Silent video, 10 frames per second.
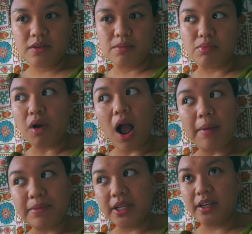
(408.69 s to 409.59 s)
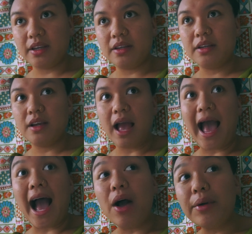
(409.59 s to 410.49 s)
brought me
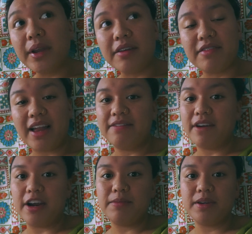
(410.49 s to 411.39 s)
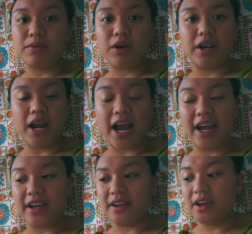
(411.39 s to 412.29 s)
out of that environment where
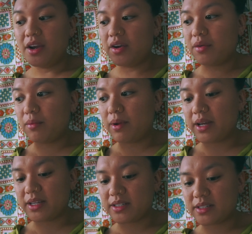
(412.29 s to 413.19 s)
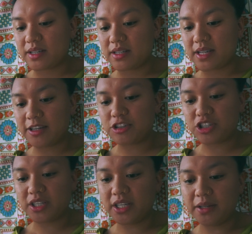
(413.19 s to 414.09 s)
I was
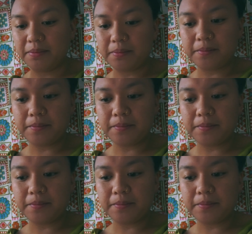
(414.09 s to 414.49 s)
essentially